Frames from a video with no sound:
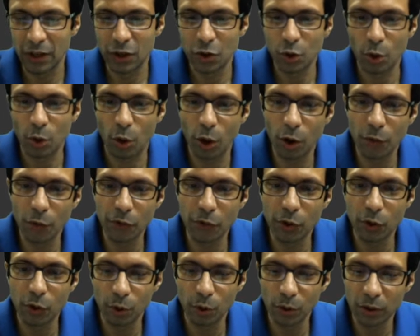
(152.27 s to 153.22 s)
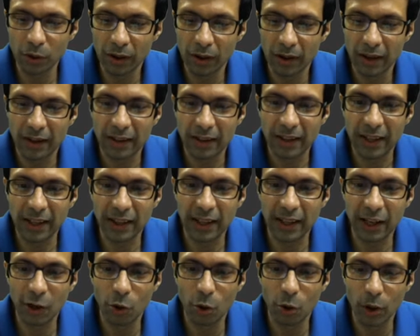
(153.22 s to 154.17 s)
So all of you know that
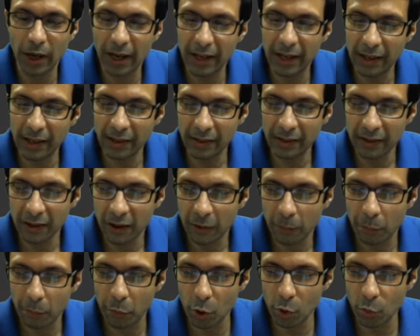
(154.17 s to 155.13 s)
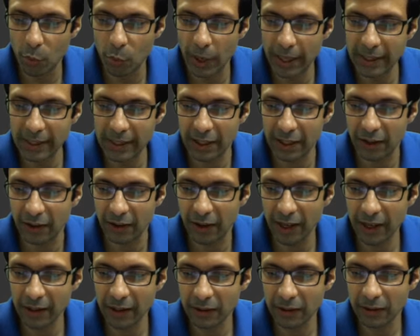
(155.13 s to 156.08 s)
they go ahead and put weights here,
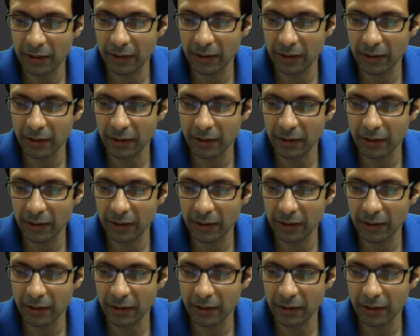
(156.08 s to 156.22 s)
right?